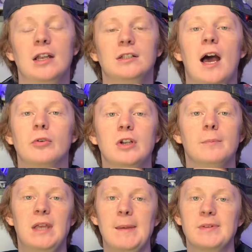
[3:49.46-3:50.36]
allowed
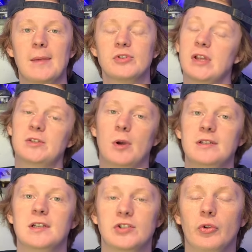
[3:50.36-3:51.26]
come game time, so that's why
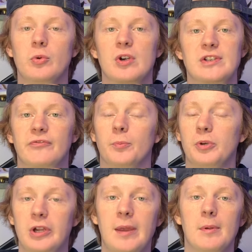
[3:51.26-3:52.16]
Diggs only wears it for
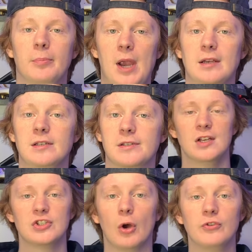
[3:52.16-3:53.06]
pregame and practice.
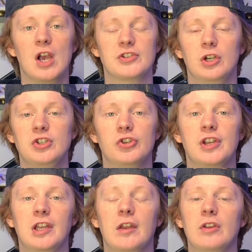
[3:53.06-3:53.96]
So if you guys are
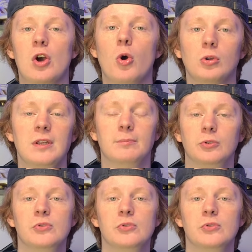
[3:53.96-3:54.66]
interested in getting the Oakley Blue